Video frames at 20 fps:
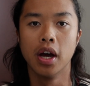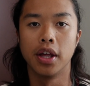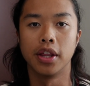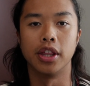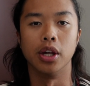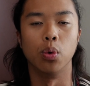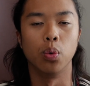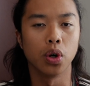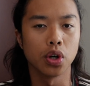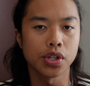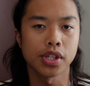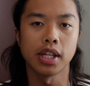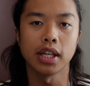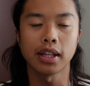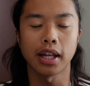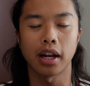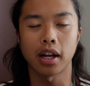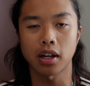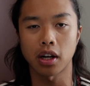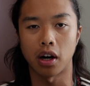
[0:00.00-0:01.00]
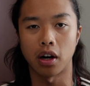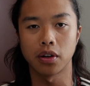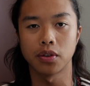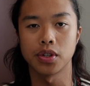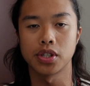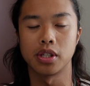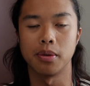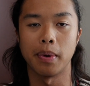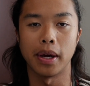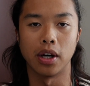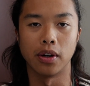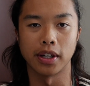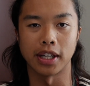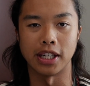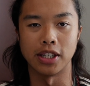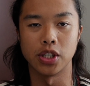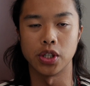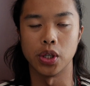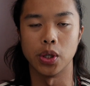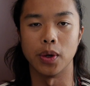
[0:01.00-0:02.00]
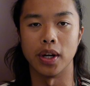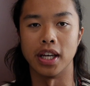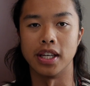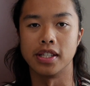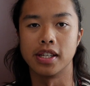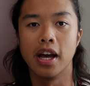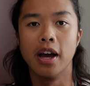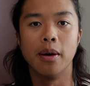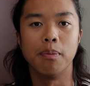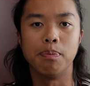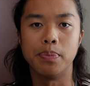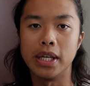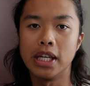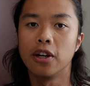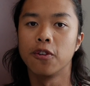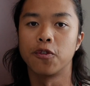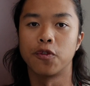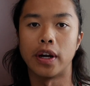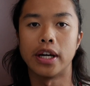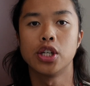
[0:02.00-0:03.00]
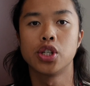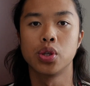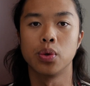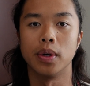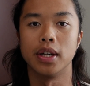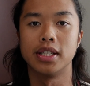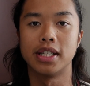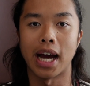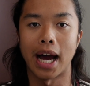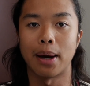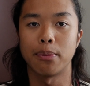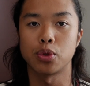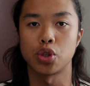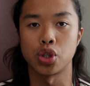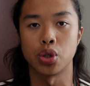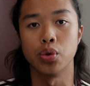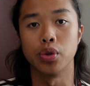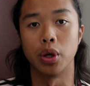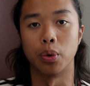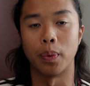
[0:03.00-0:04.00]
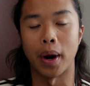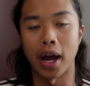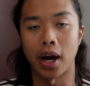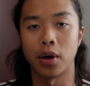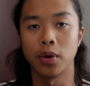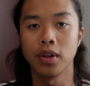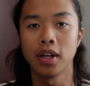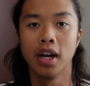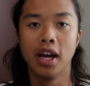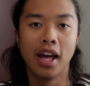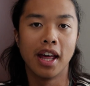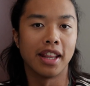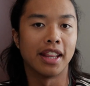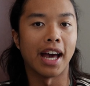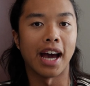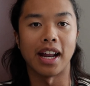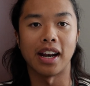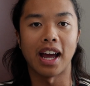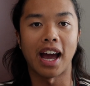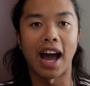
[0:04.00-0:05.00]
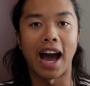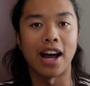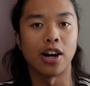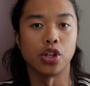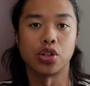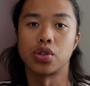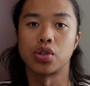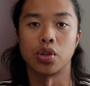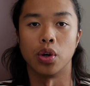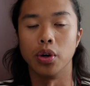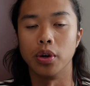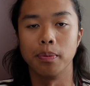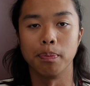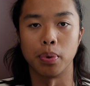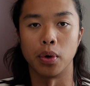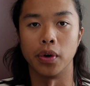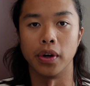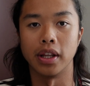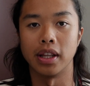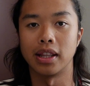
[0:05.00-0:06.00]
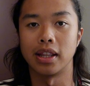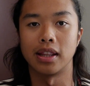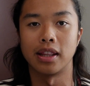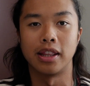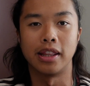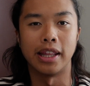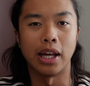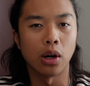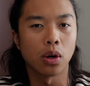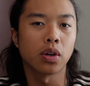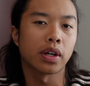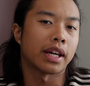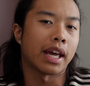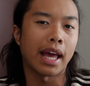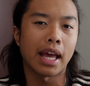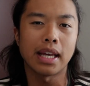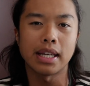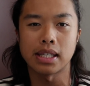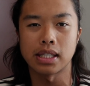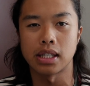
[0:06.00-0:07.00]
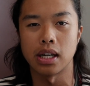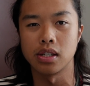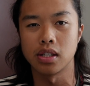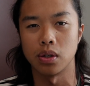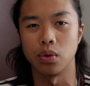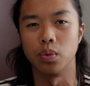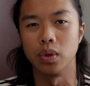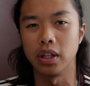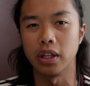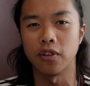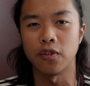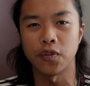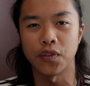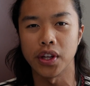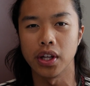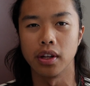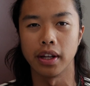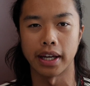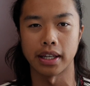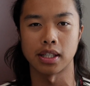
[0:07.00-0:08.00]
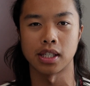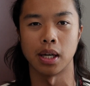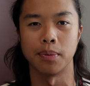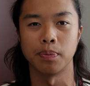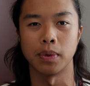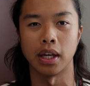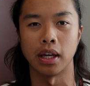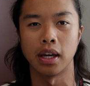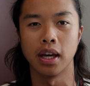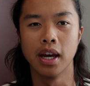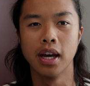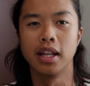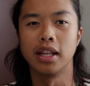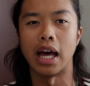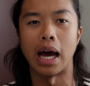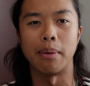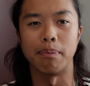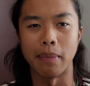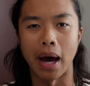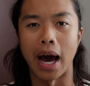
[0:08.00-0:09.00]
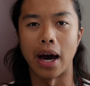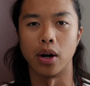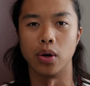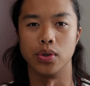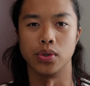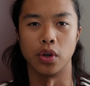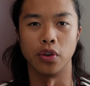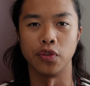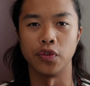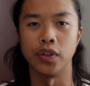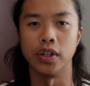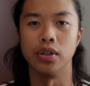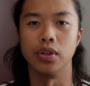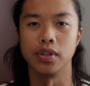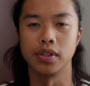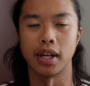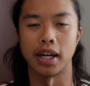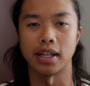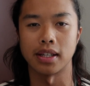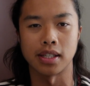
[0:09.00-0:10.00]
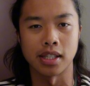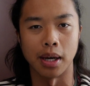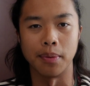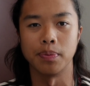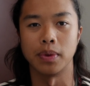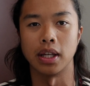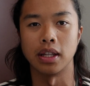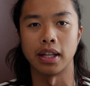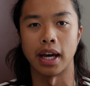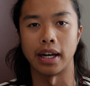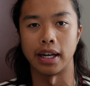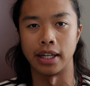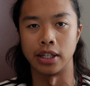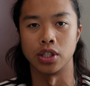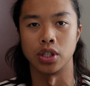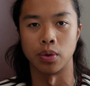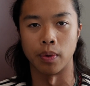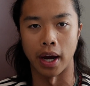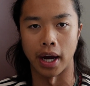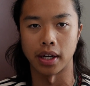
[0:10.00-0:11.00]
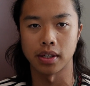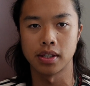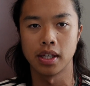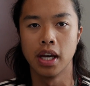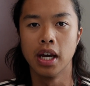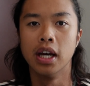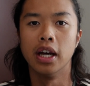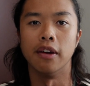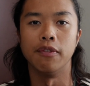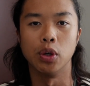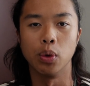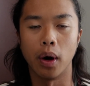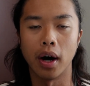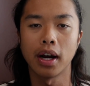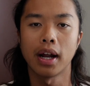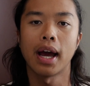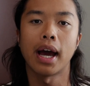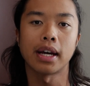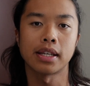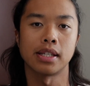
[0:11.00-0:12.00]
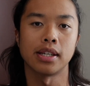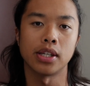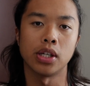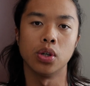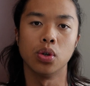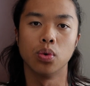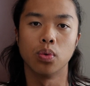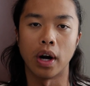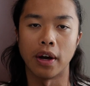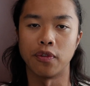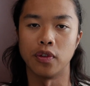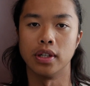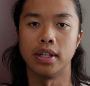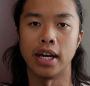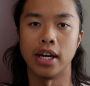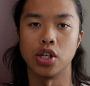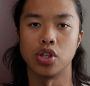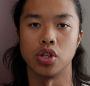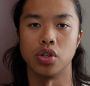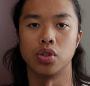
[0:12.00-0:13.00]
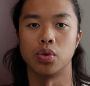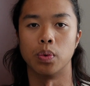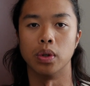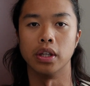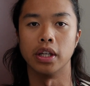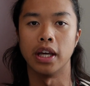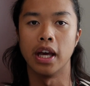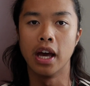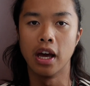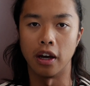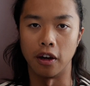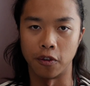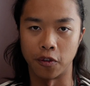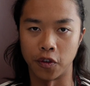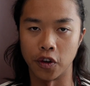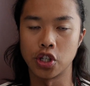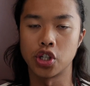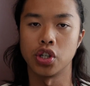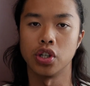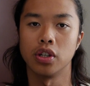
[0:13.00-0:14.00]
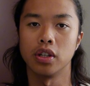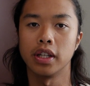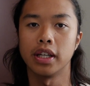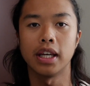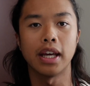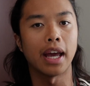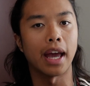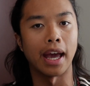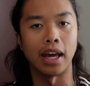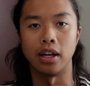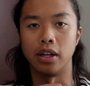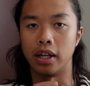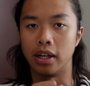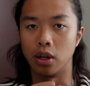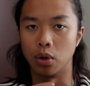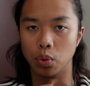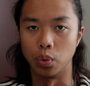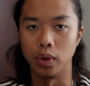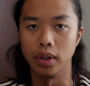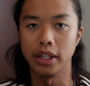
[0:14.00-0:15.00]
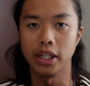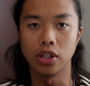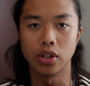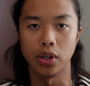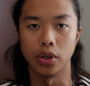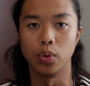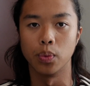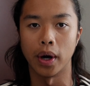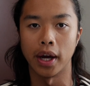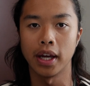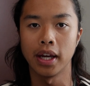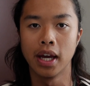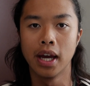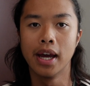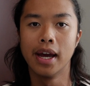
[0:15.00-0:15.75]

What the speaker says: The worst thing that a Congress debater can do is be afraid to adapt to the round that at a certain point, their case doesn't really feel like something that matters or feels like something that interacts. If you want to execute refutations really efficiently and in a really good way,